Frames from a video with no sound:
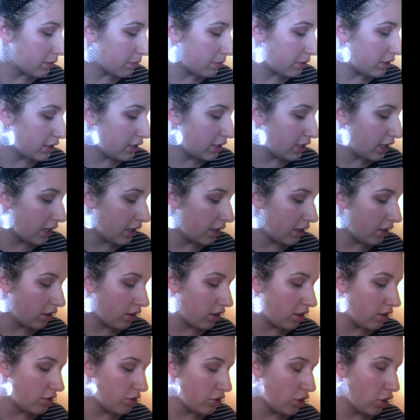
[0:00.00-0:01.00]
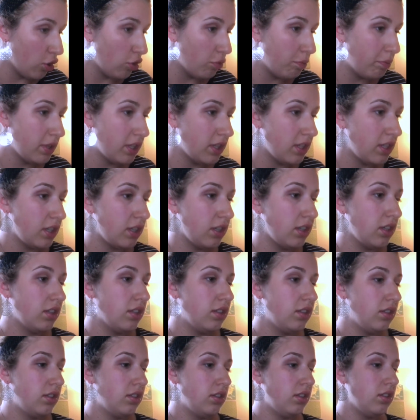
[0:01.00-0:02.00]
I'm gonna take the taupe in the
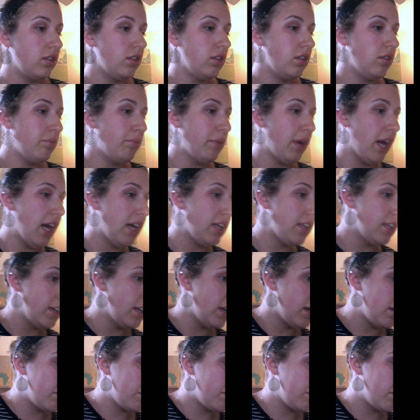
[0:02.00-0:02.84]
palette.